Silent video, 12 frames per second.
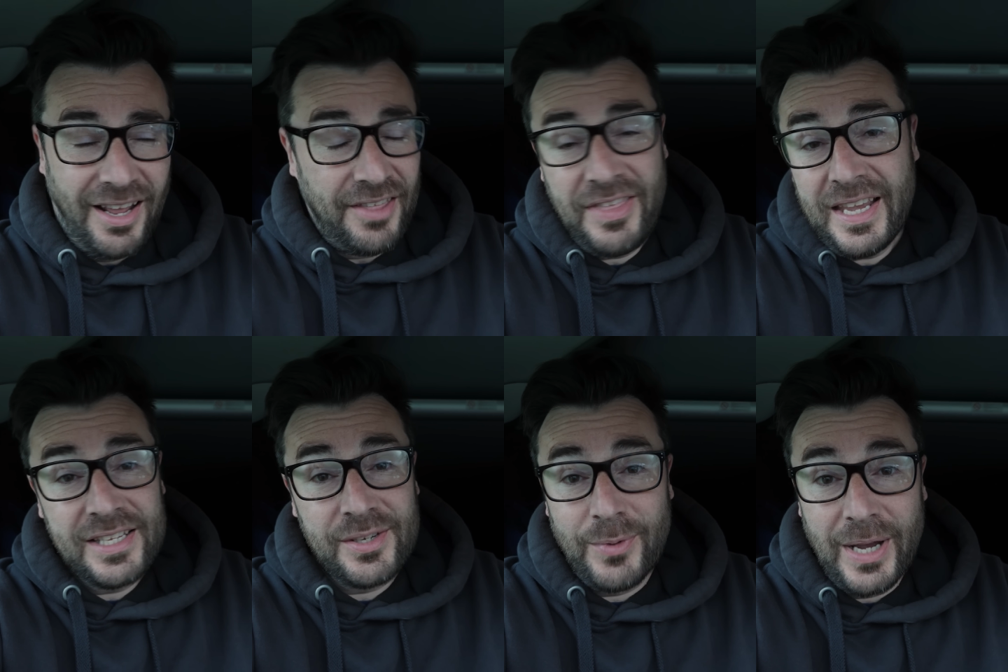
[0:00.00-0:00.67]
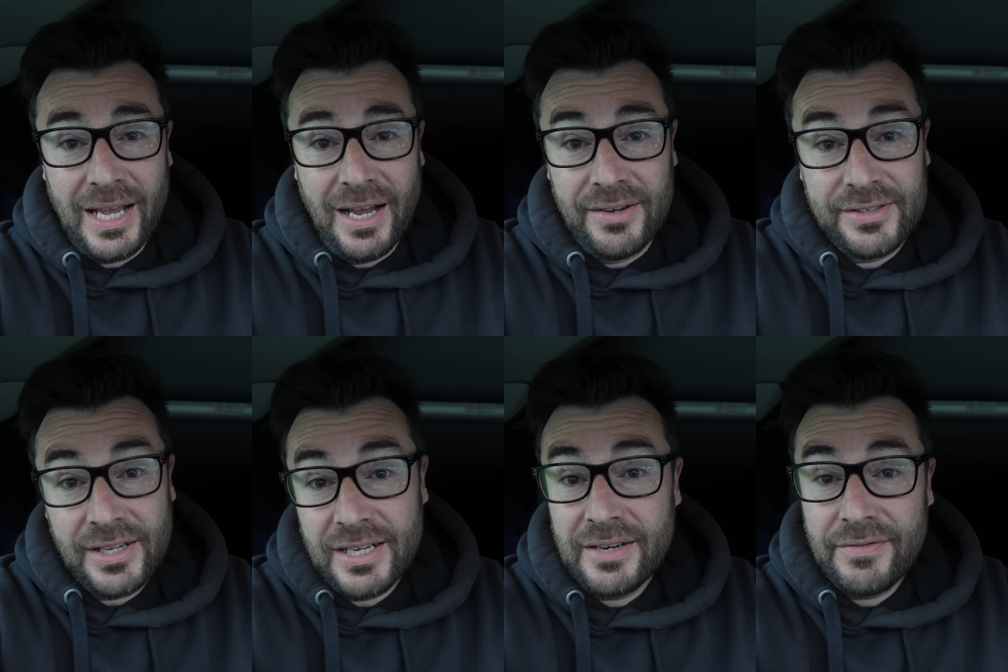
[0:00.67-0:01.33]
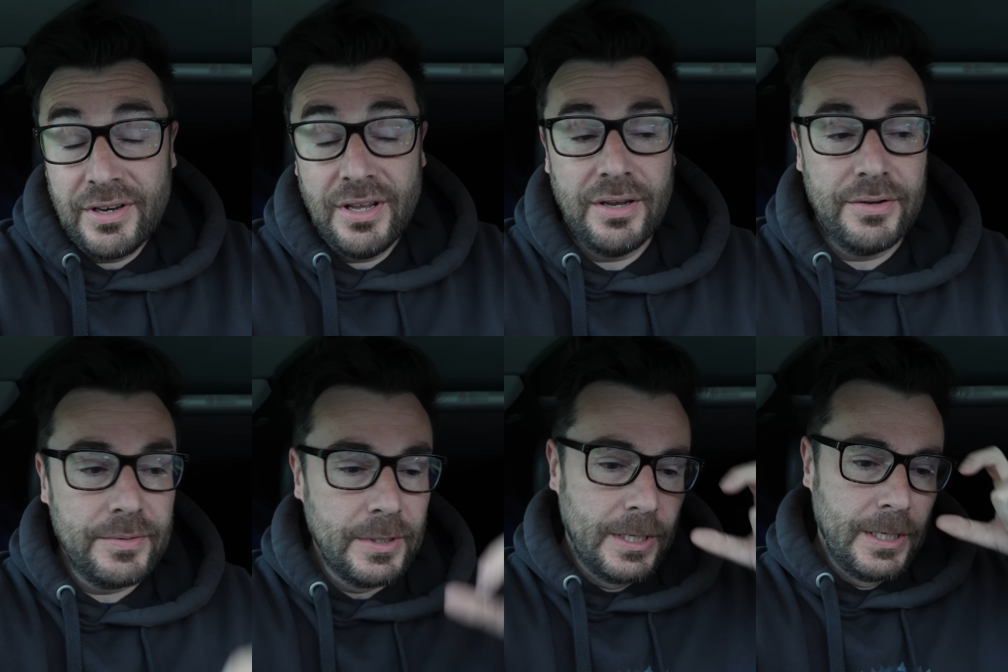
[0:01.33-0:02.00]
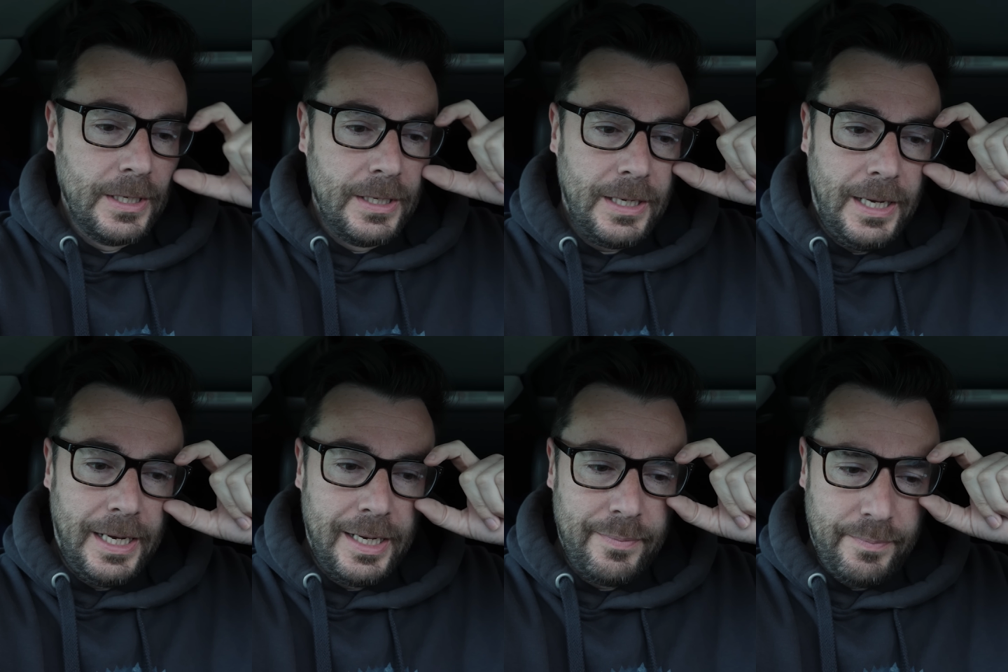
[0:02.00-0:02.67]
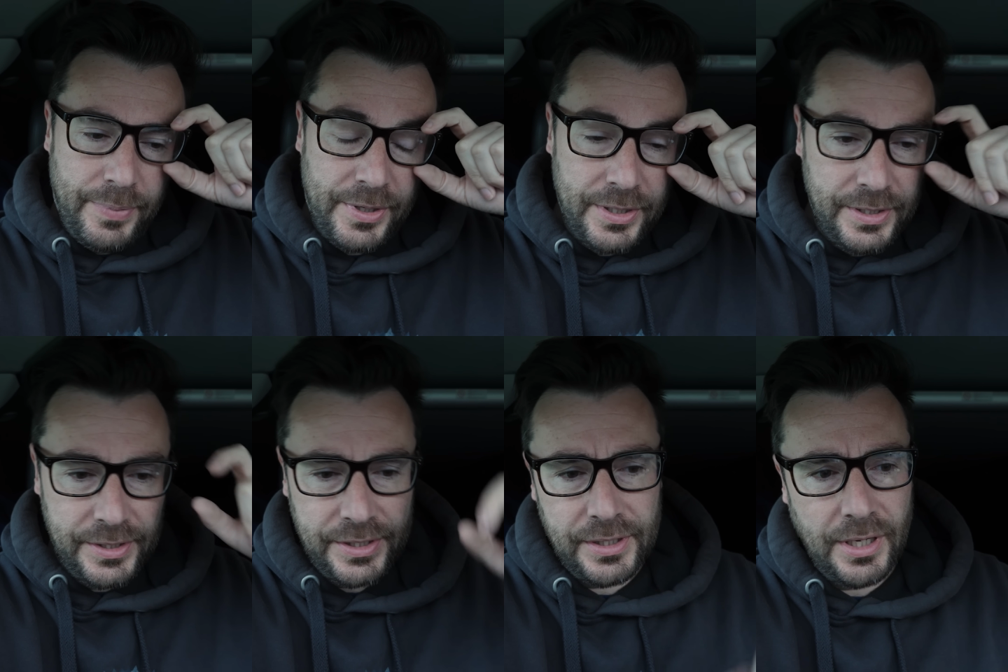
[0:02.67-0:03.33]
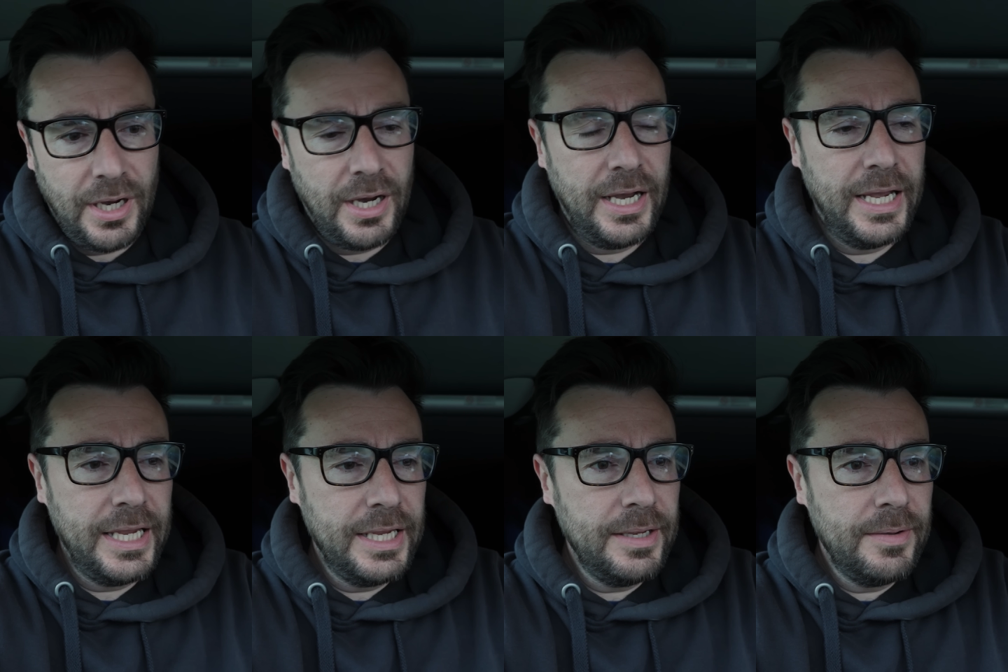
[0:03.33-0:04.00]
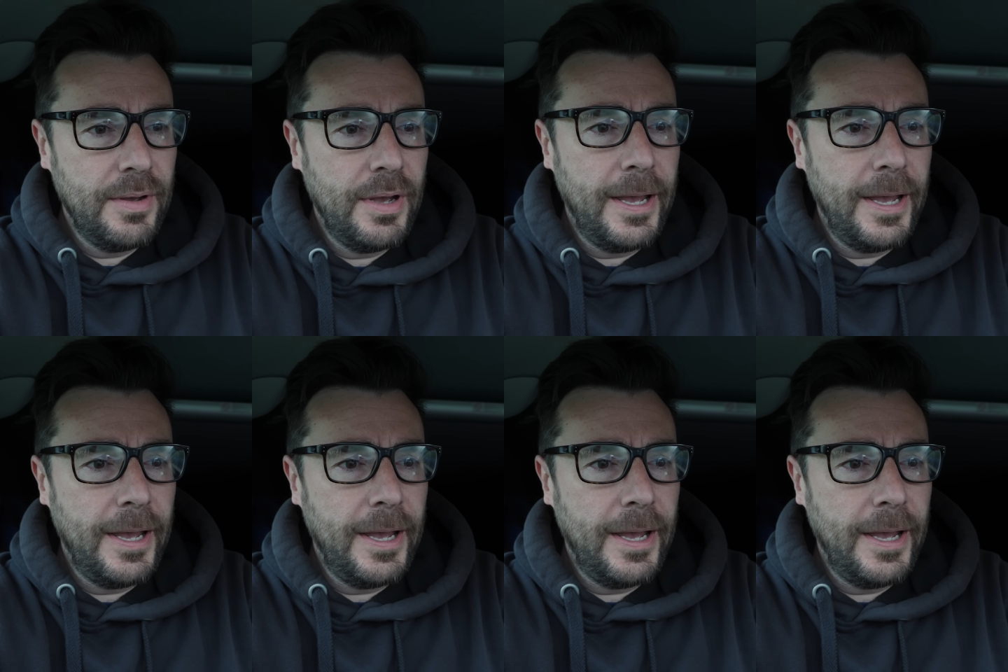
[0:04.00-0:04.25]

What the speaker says: I think it's a warehouse, I don't even know, because I